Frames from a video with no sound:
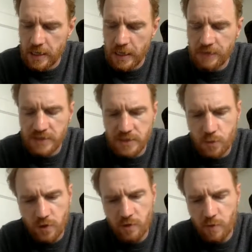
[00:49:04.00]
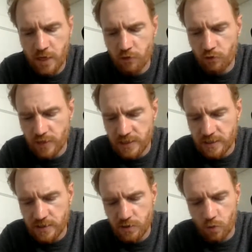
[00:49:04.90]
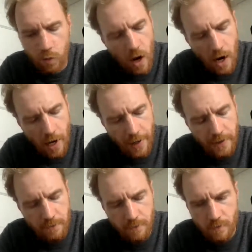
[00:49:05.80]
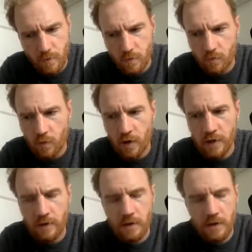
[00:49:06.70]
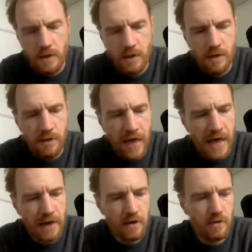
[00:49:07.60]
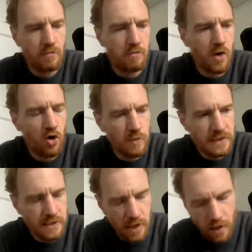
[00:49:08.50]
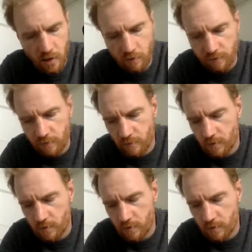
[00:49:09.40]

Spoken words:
And this is one of the main reasons why, right, that moment of